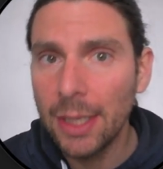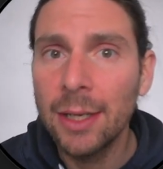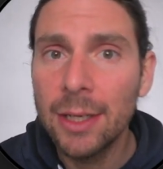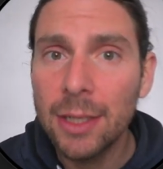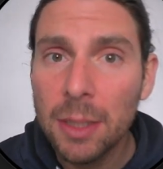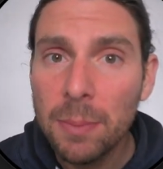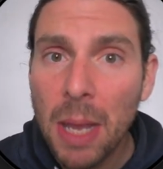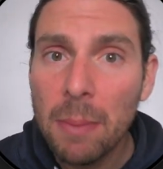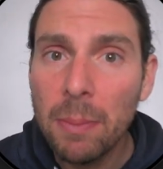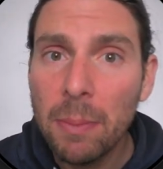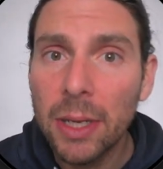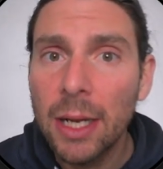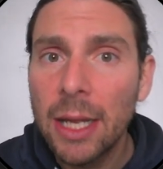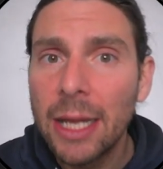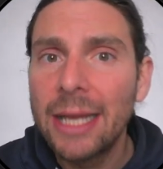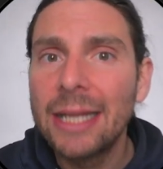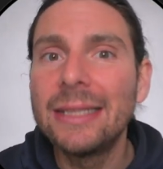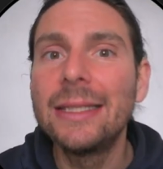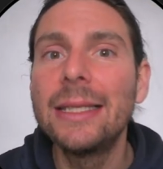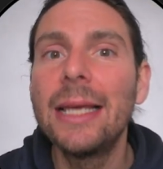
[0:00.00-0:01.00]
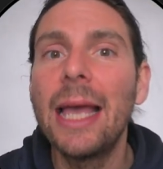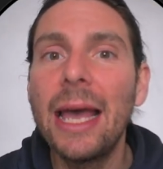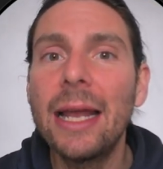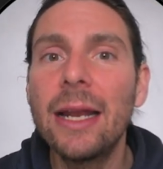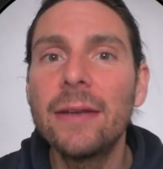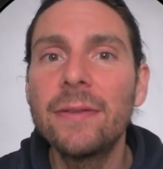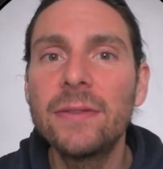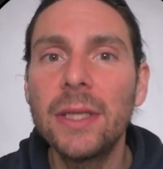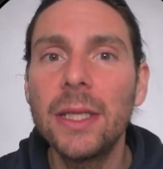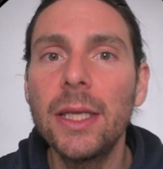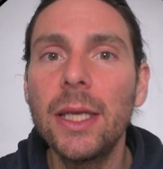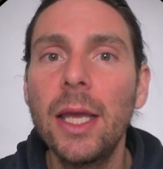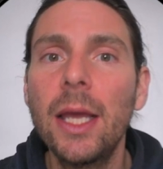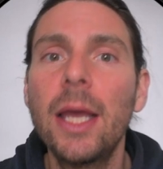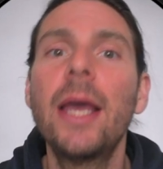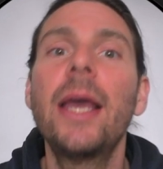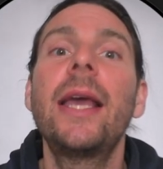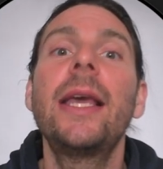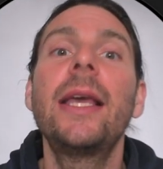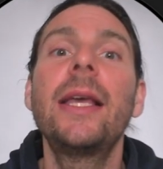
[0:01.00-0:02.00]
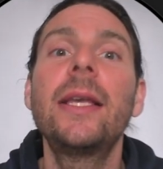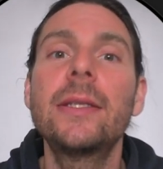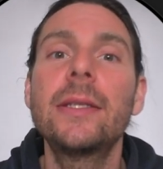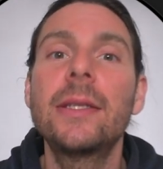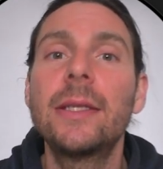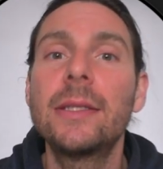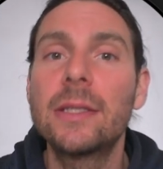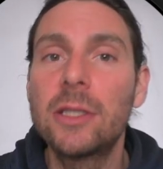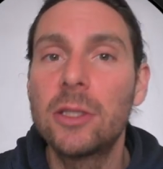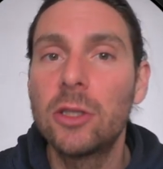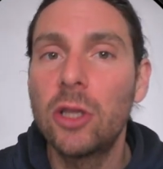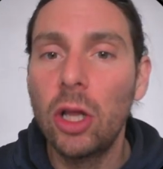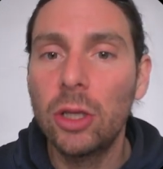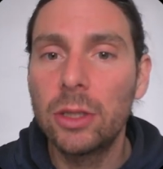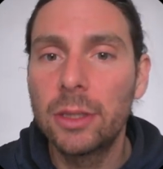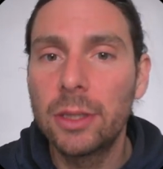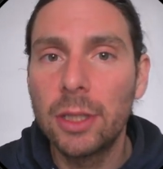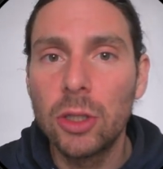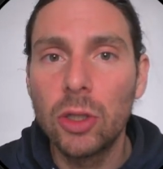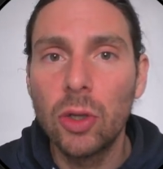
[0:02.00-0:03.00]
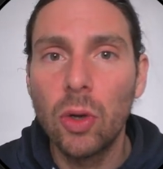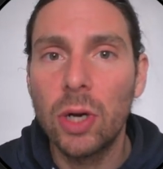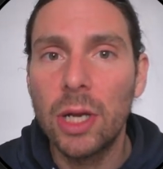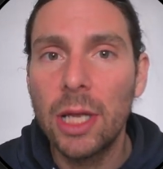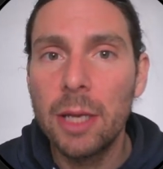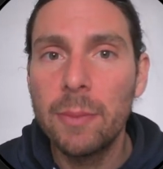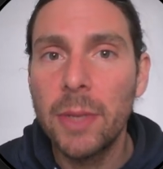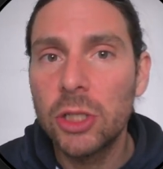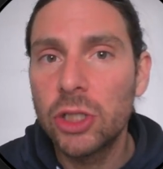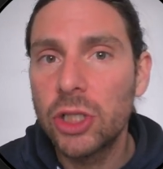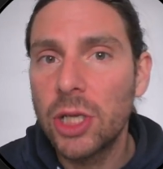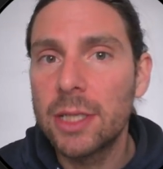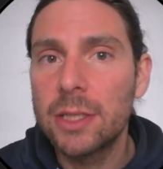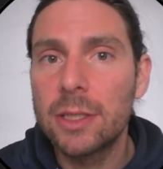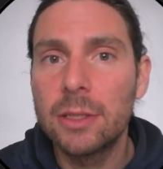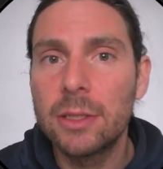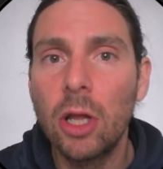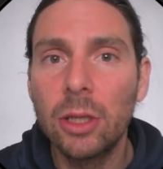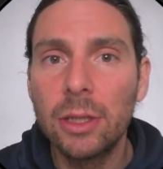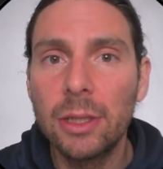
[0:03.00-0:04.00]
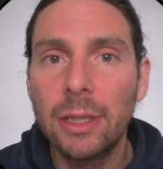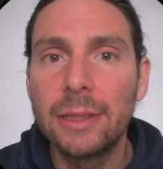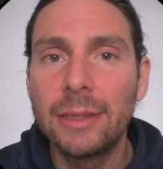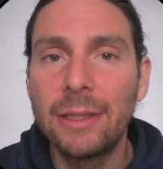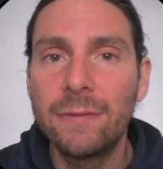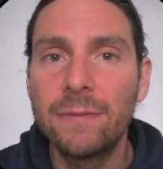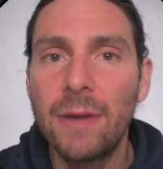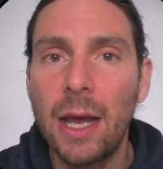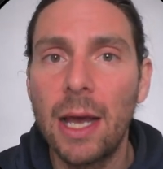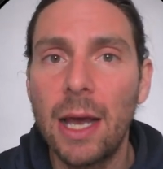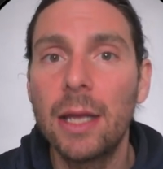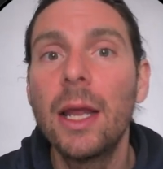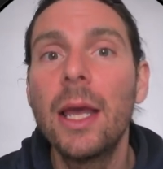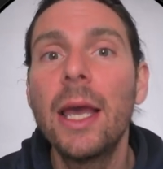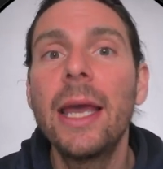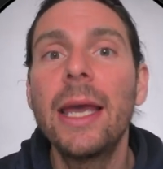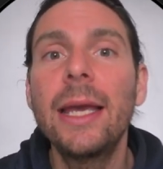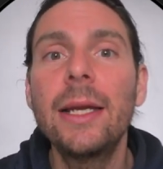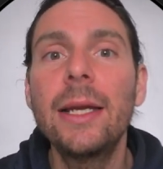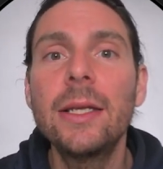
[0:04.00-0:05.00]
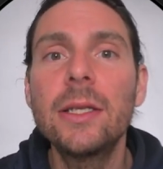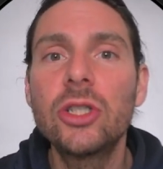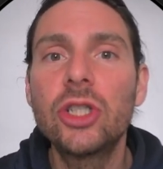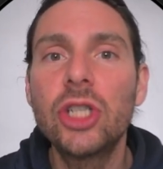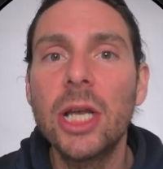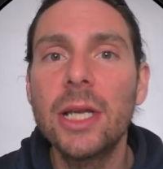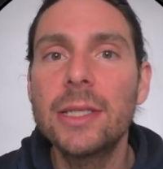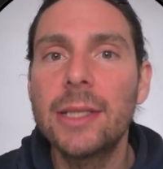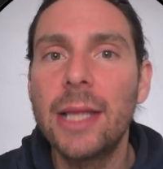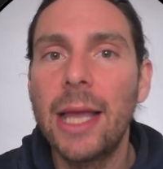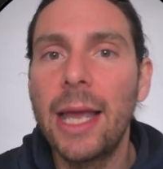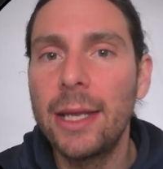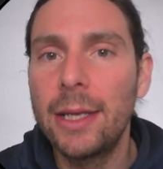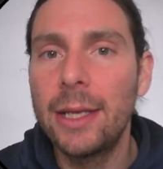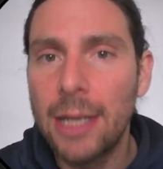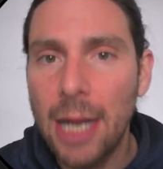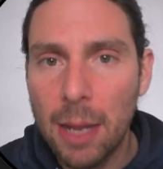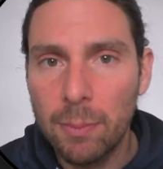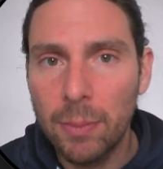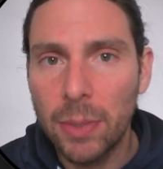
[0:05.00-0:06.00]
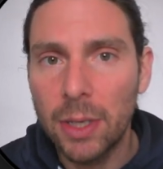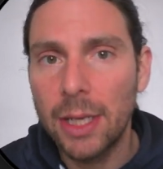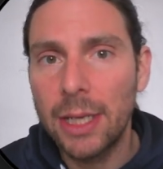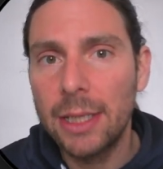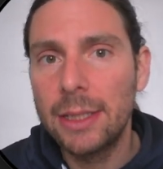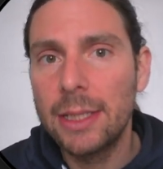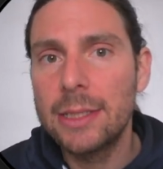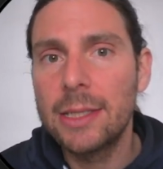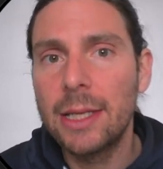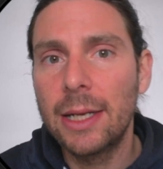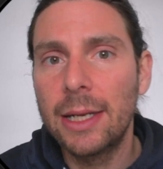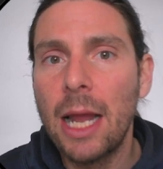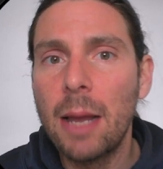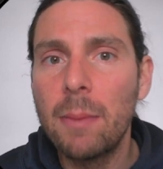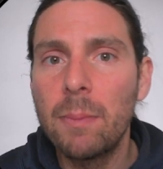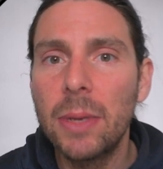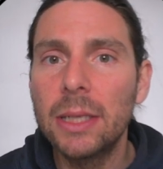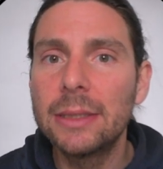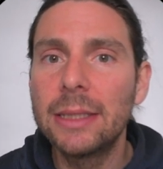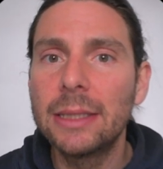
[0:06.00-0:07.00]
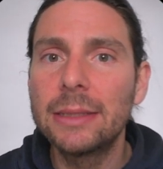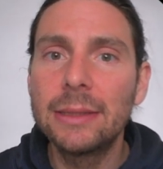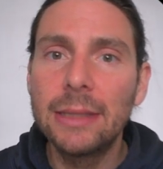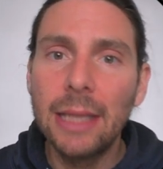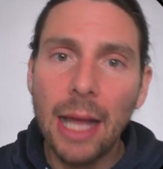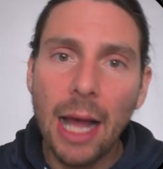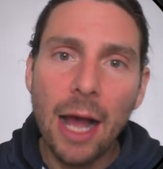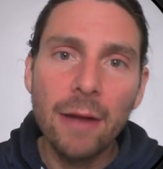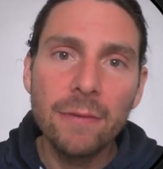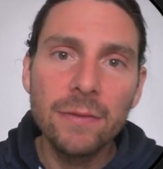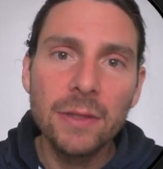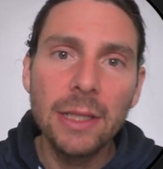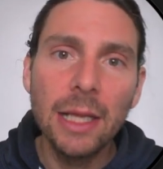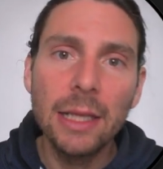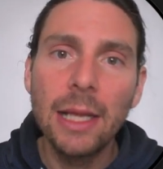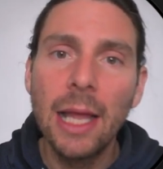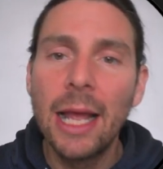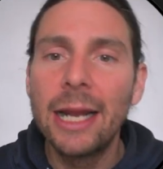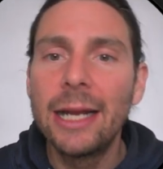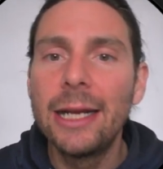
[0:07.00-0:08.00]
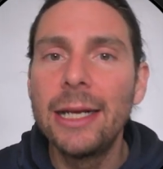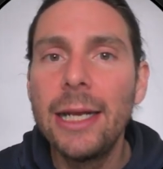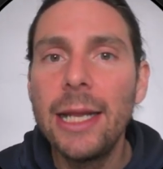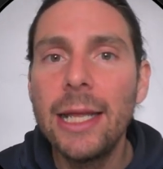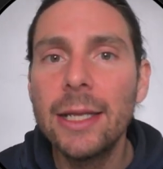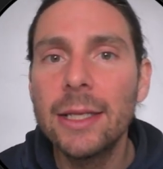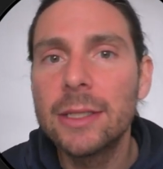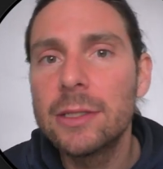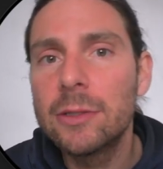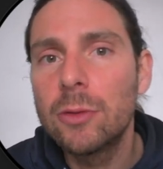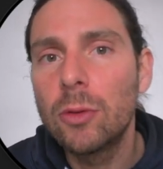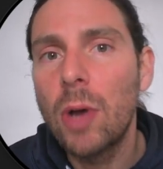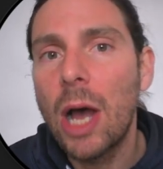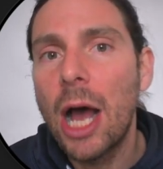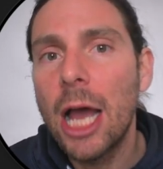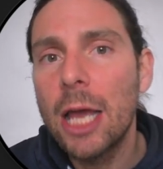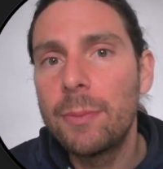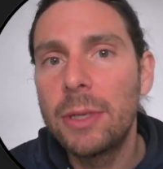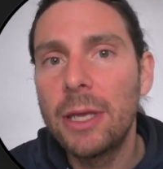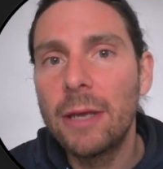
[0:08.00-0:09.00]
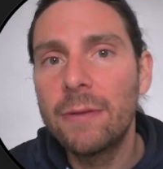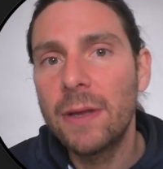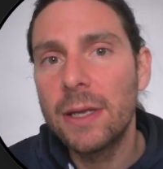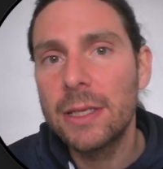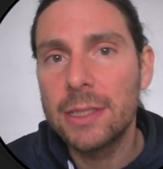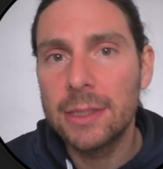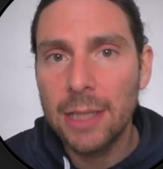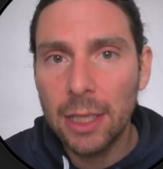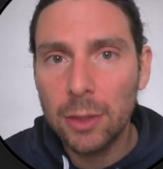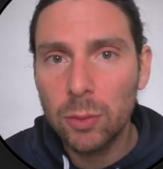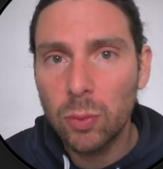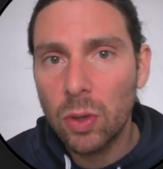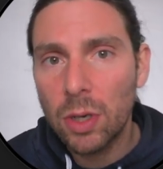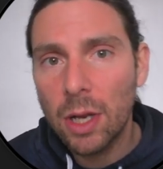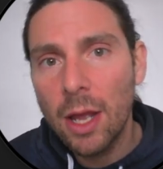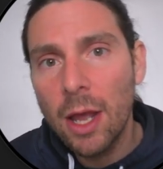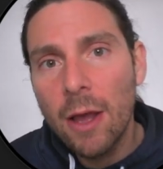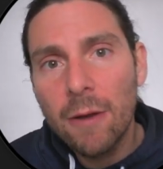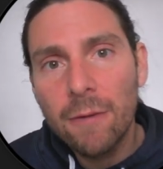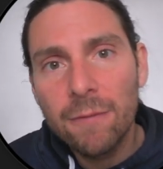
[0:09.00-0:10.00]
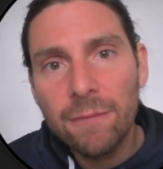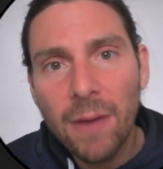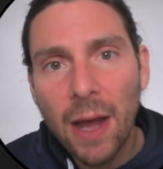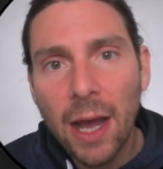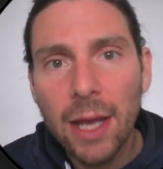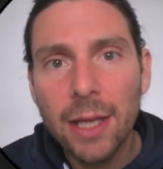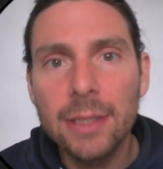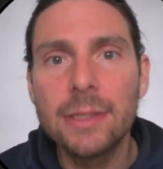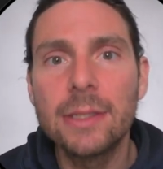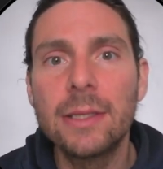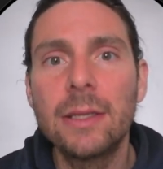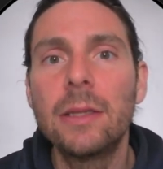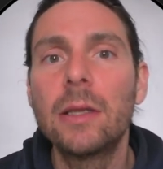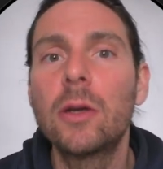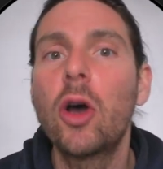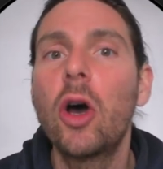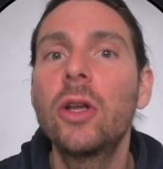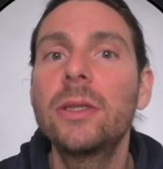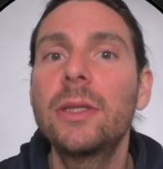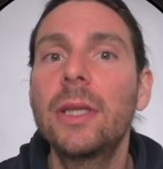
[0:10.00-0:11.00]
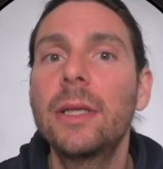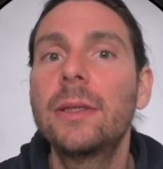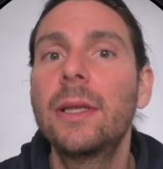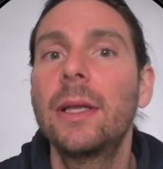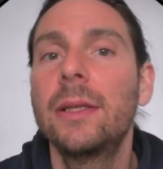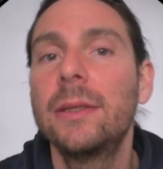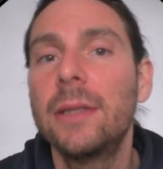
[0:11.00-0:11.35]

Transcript: Remember, the NFT is not your image is not the file. it is just a number it is a number that, that after that links to ipfs network finds the content